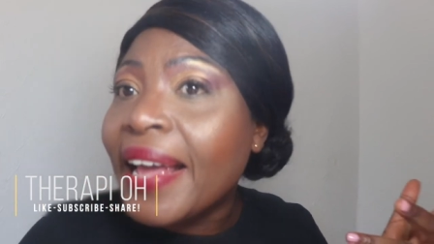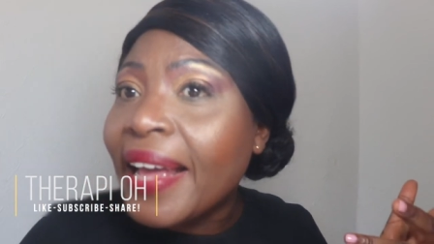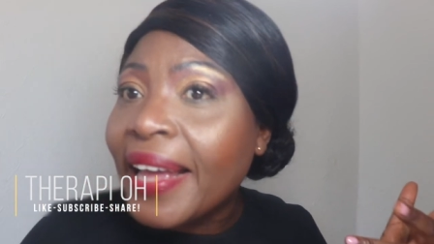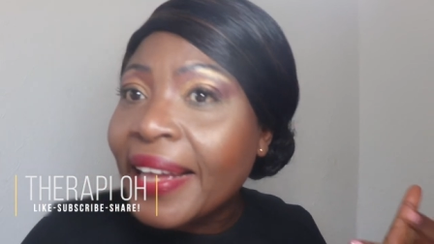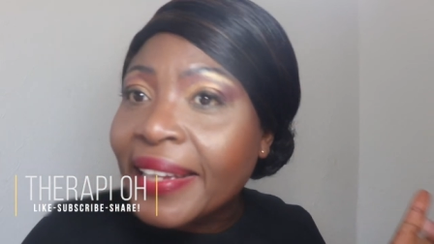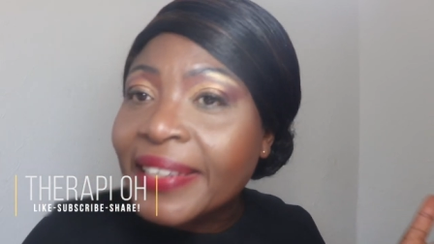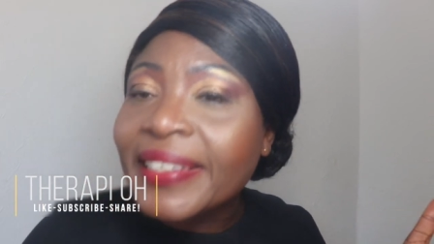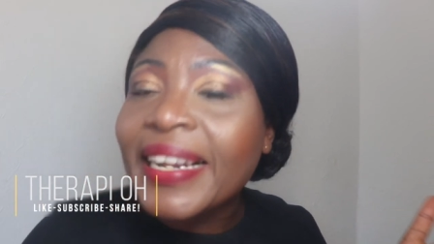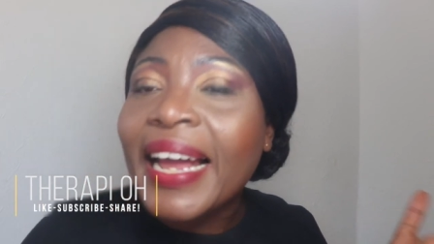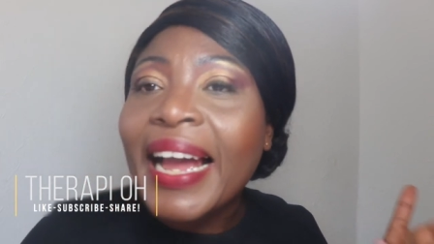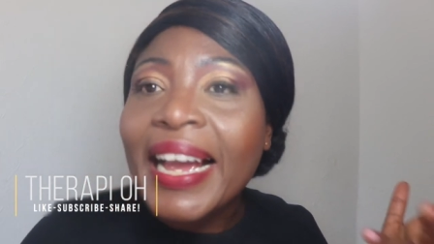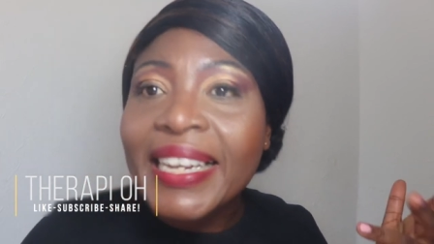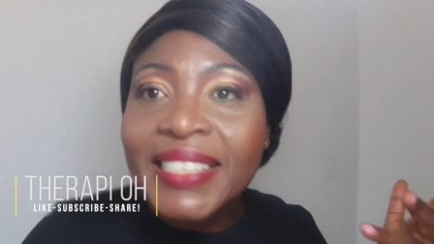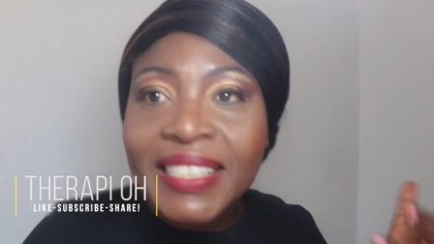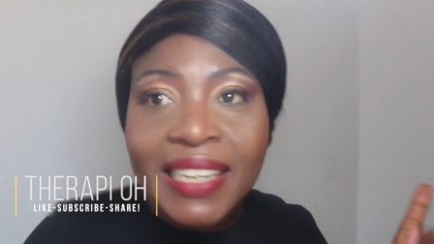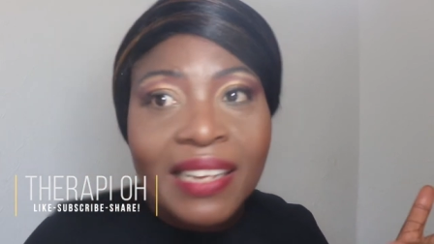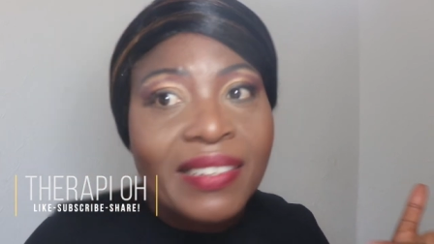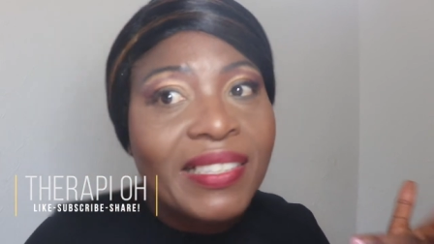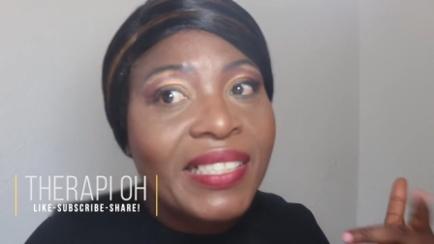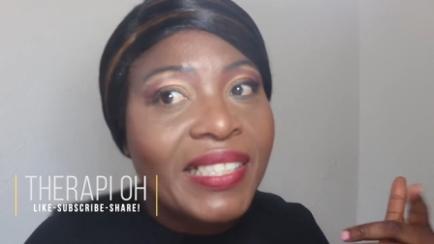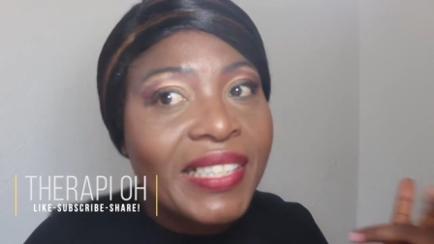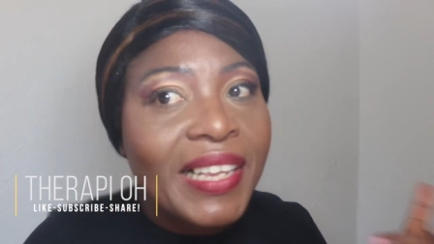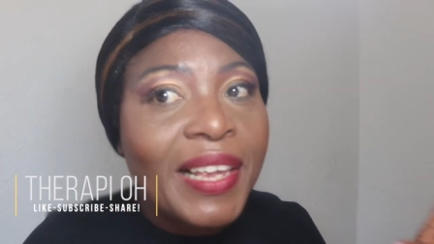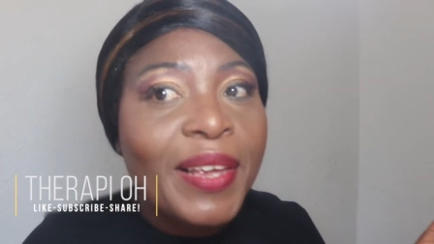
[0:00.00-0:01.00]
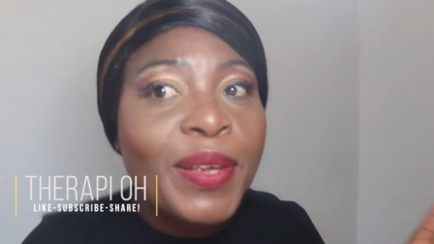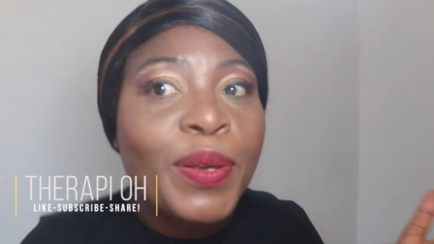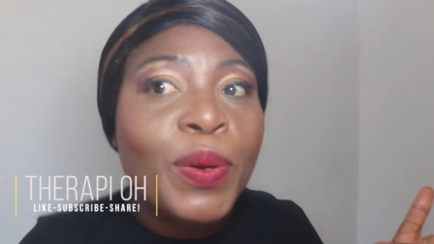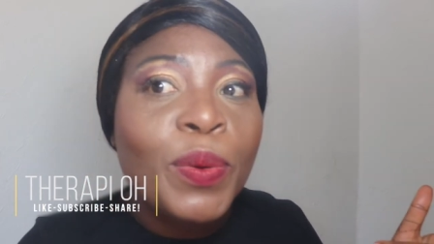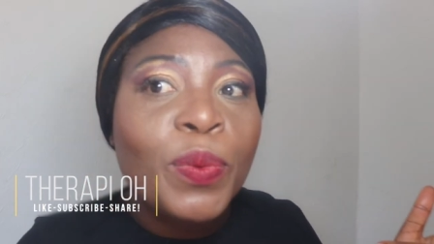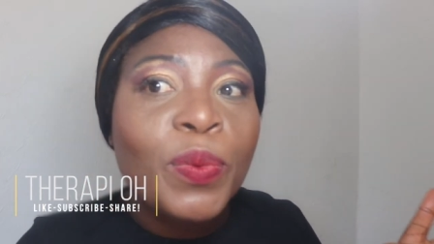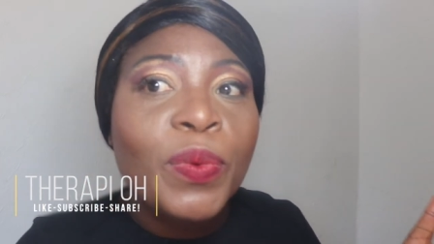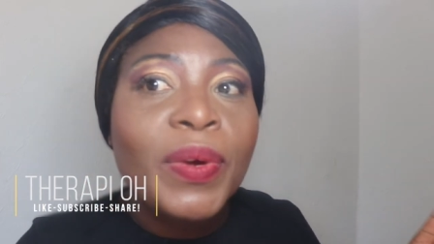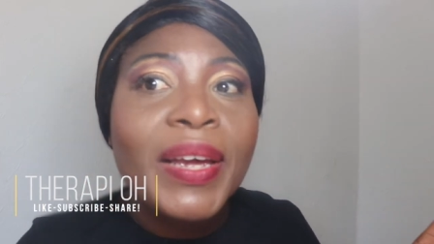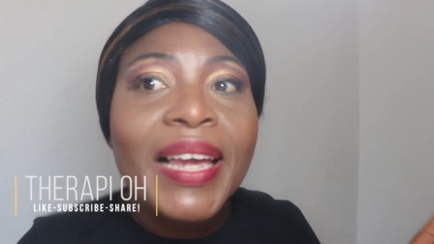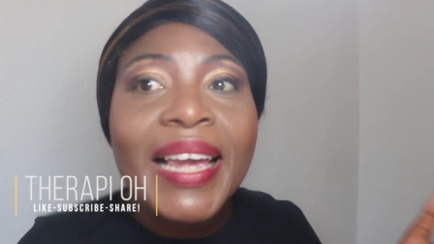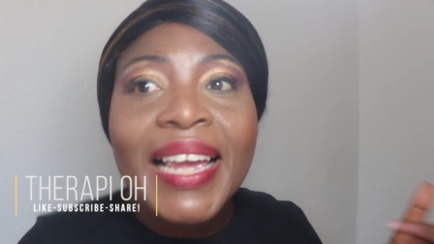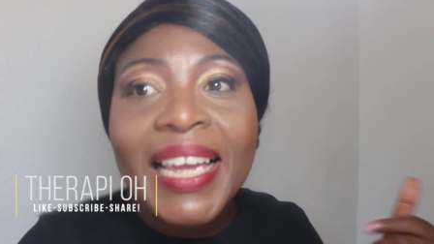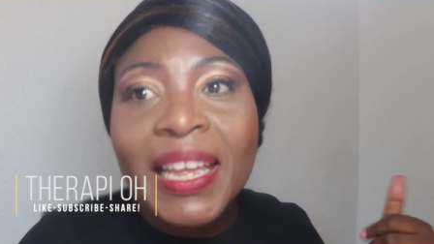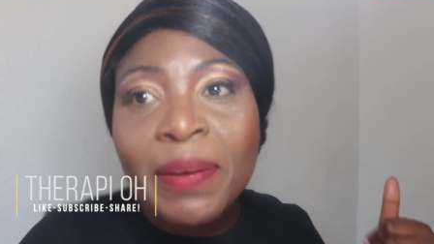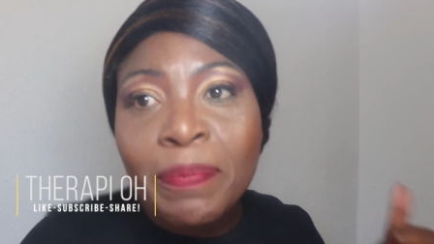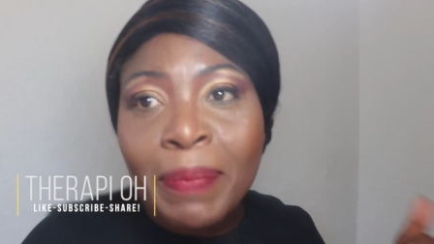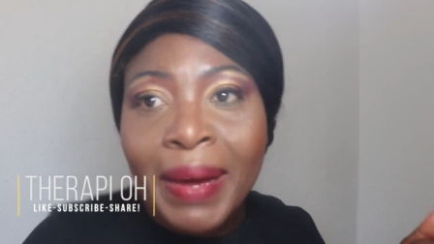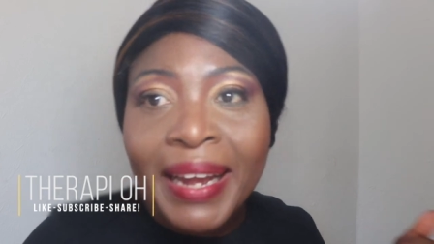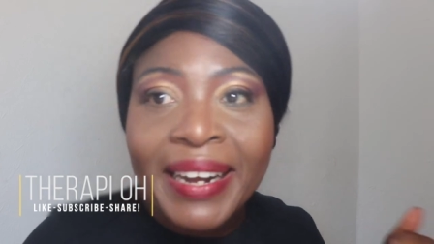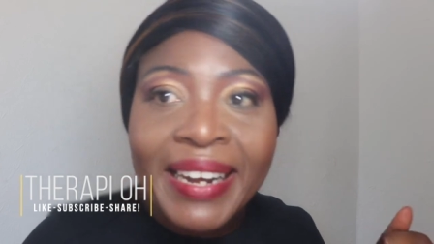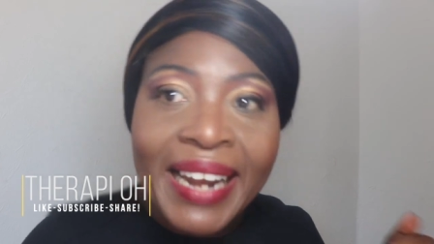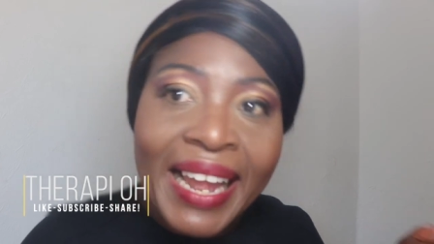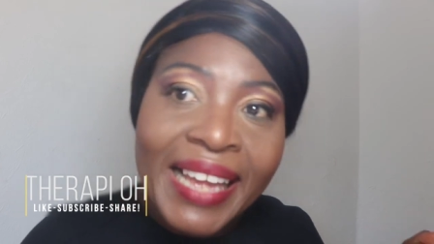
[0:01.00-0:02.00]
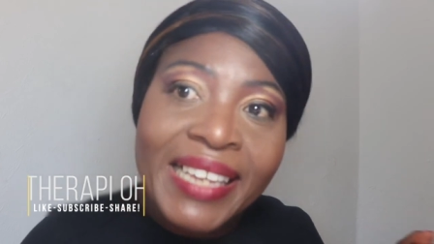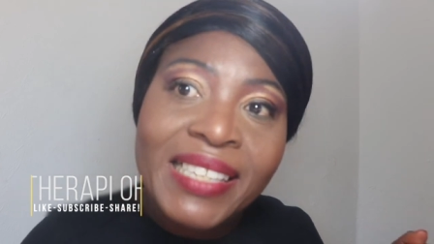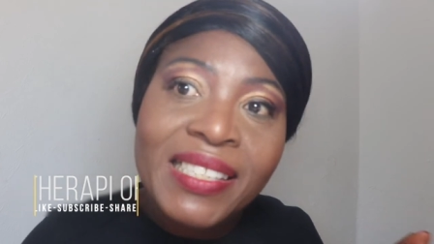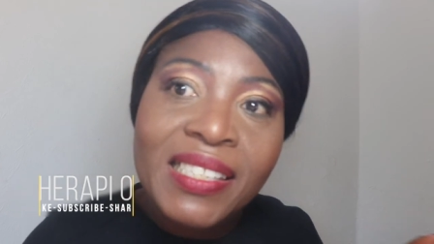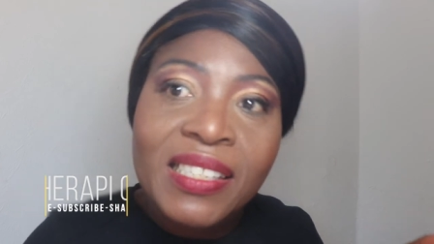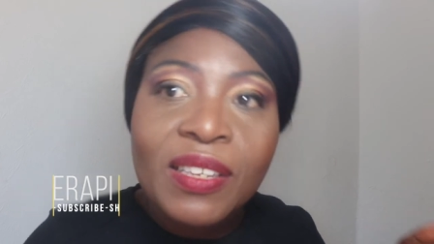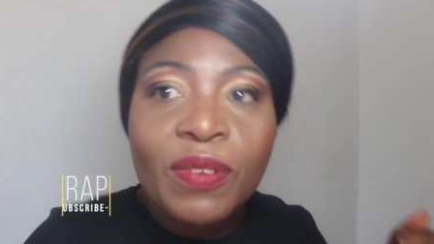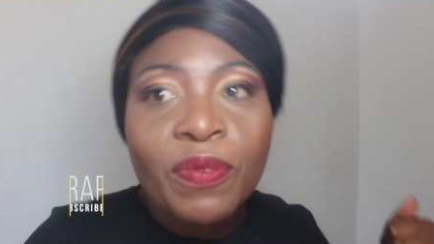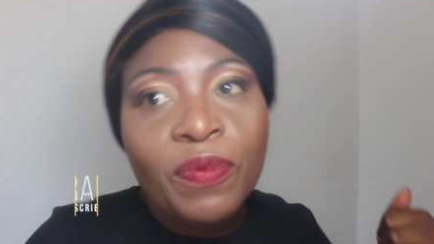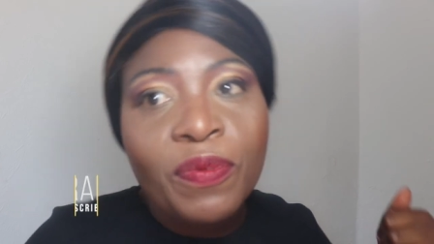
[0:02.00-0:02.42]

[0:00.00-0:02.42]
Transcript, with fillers: and I shall see you in my next